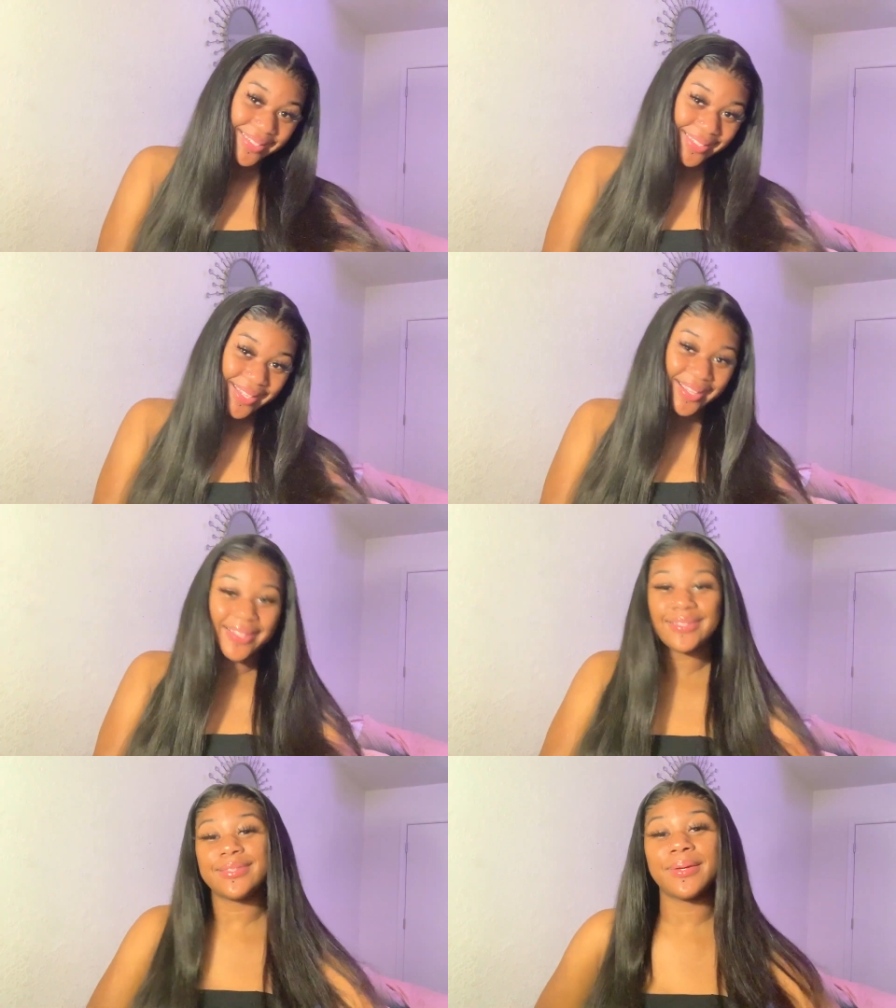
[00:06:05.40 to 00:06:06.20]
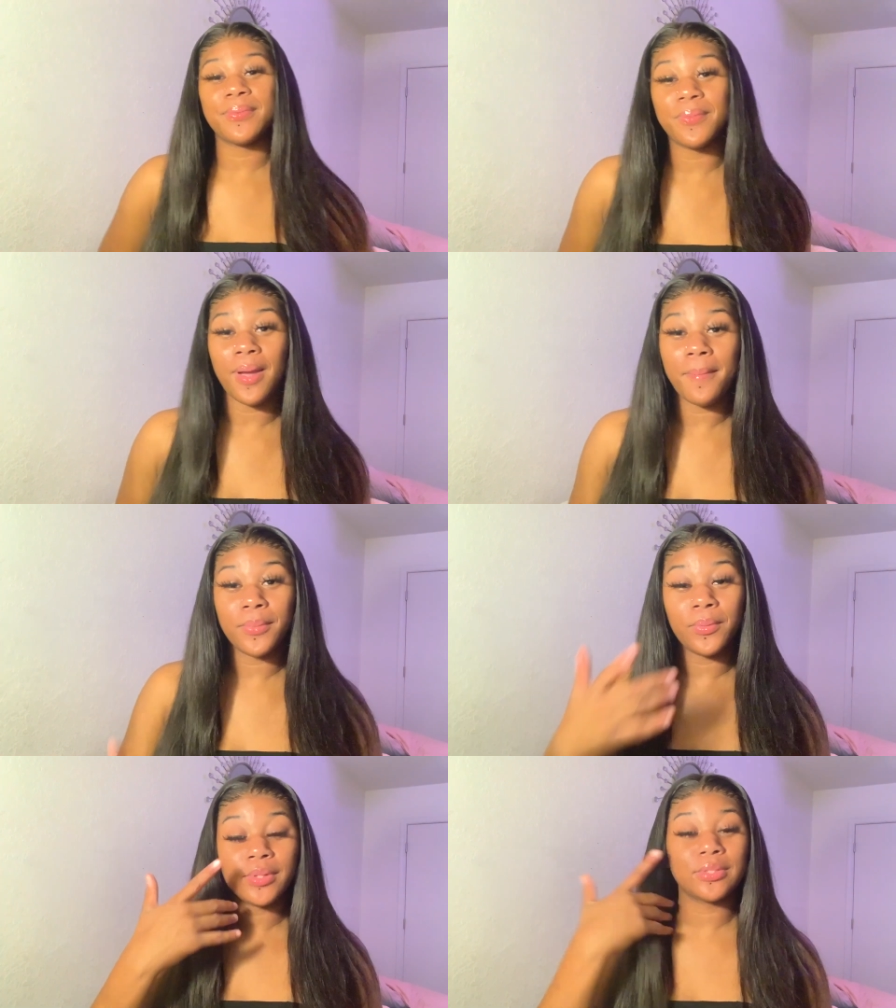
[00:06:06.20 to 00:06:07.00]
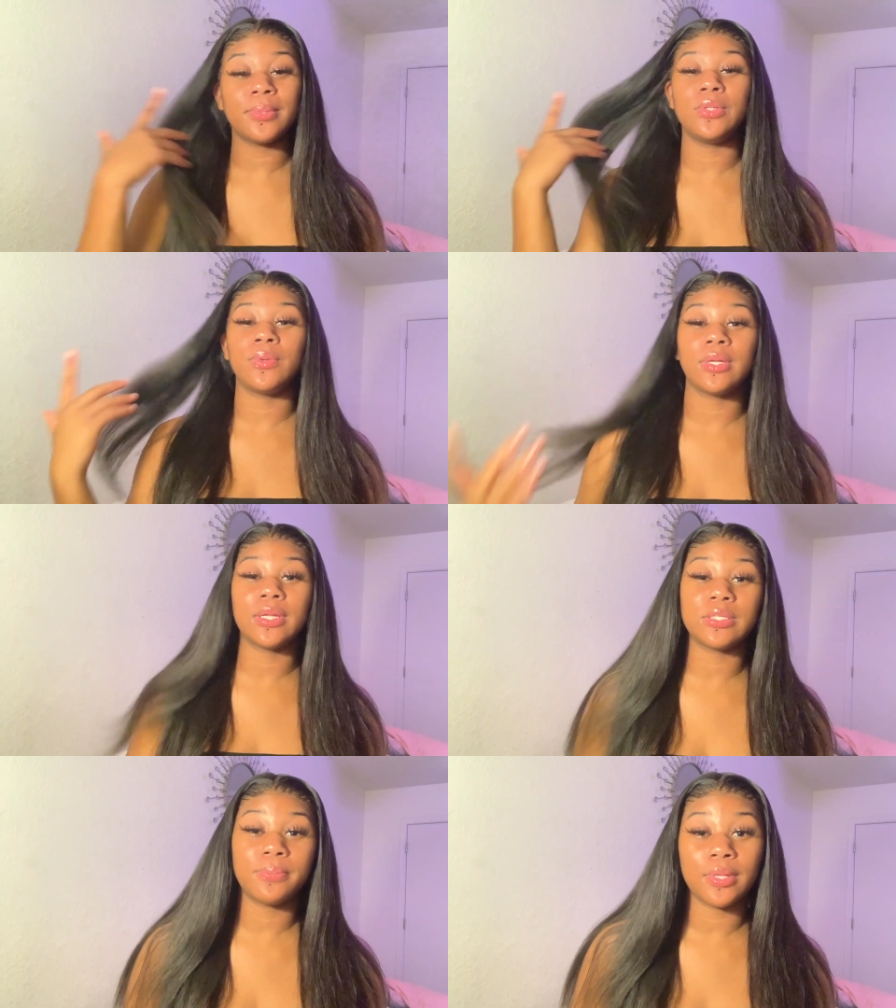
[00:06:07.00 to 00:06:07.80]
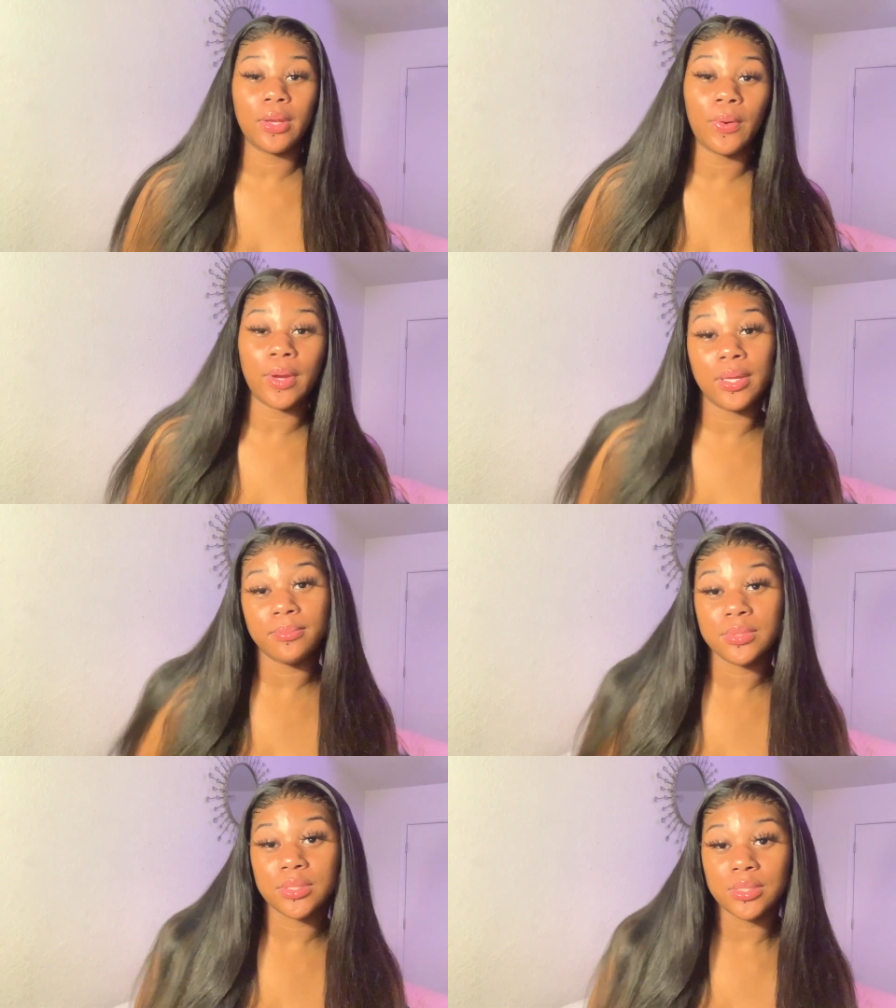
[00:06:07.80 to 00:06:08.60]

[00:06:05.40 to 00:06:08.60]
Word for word: yeah, so what I'm going to be doing is putting crimps